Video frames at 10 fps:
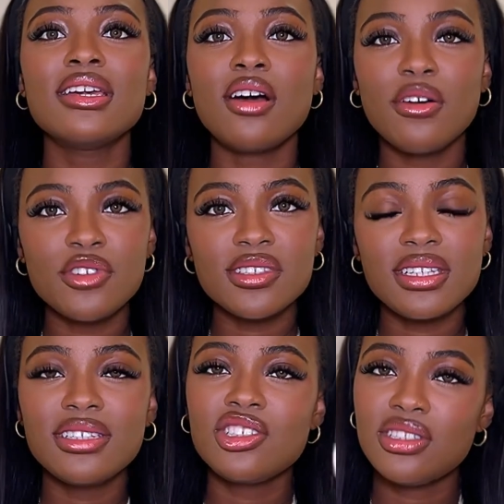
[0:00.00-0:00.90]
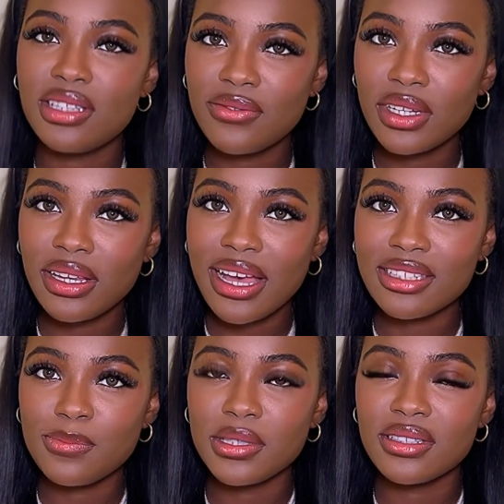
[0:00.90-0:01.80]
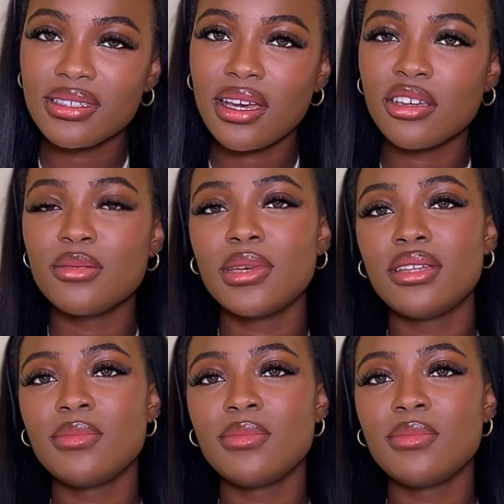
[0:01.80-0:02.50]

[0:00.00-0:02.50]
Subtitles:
Obviously, she definitely has business acumen,